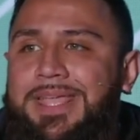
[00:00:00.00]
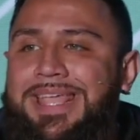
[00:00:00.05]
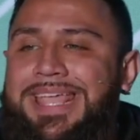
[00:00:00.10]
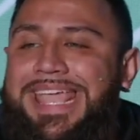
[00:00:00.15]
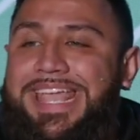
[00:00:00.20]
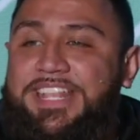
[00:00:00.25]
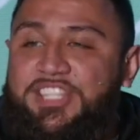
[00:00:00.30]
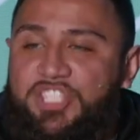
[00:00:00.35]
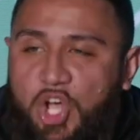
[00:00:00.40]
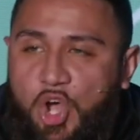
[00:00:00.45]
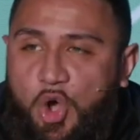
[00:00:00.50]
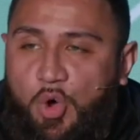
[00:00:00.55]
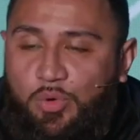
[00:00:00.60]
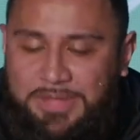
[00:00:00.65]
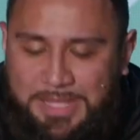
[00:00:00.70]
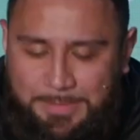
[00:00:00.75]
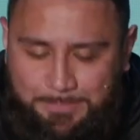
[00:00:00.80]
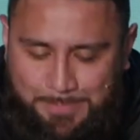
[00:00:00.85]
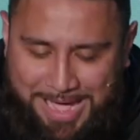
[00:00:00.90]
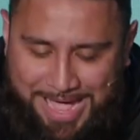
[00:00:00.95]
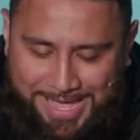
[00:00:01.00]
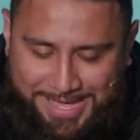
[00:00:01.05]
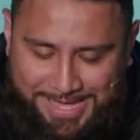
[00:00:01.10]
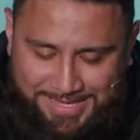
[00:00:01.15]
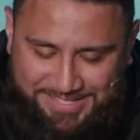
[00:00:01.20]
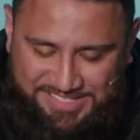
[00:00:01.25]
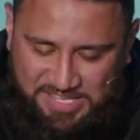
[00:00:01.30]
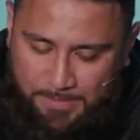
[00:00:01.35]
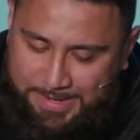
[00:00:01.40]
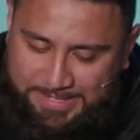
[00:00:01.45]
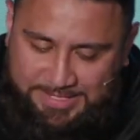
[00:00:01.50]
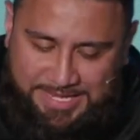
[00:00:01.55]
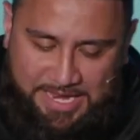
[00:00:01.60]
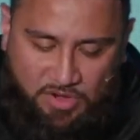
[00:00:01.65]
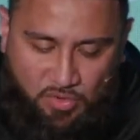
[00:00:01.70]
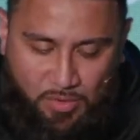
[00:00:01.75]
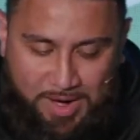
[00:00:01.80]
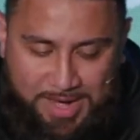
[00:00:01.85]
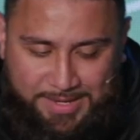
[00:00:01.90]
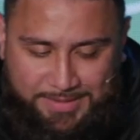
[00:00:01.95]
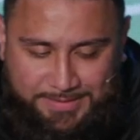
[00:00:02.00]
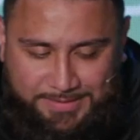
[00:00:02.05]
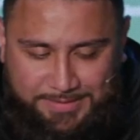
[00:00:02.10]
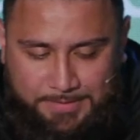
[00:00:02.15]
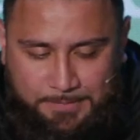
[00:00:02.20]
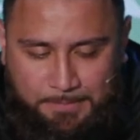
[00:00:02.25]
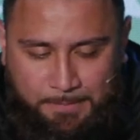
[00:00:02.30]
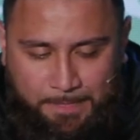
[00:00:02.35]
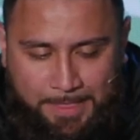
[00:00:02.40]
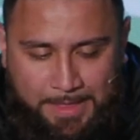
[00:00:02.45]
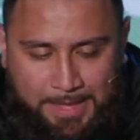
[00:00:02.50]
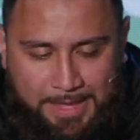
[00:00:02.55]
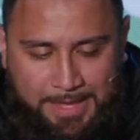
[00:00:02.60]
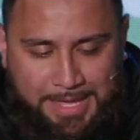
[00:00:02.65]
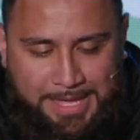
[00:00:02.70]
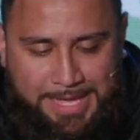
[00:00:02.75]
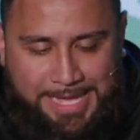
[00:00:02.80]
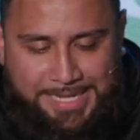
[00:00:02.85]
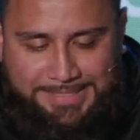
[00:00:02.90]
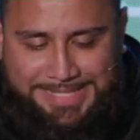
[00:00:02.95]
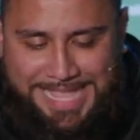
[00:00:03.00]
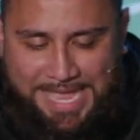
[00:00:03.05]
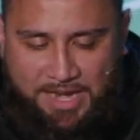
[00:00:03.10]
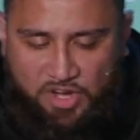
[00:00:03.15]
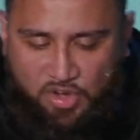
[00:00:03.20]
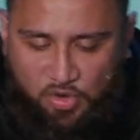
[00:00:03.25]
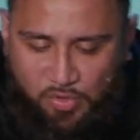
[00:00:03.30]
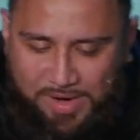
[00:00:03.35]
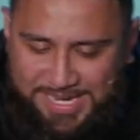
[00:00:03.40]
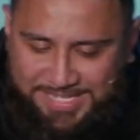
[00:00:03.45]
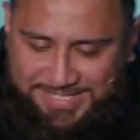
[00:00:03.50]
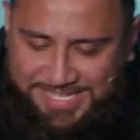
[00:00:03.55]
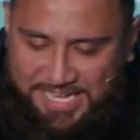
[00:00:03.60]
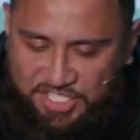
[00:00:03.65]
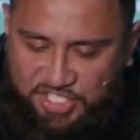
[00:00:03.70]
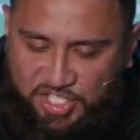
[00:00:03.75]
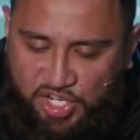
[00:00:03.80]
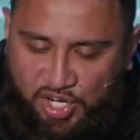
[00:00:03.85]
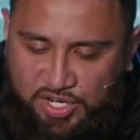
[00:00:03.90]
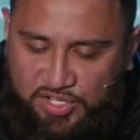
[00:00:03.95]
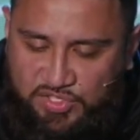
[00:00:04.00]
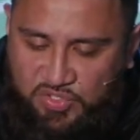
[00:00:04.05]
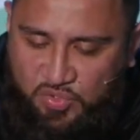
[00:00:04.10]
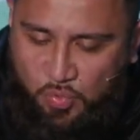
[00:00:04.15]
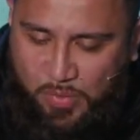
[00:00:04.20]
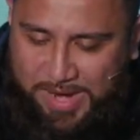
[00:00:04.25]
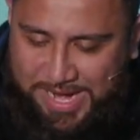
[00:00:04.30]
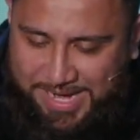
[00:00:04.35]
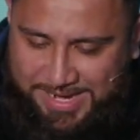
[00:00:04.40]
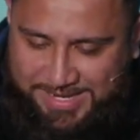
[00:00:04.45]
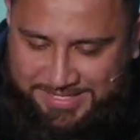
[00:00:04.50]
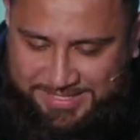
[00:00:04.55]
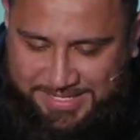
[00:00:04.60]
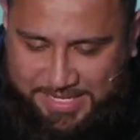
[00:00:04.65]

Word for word: It's only by his, somebody say grace. It's that grace that turns weakness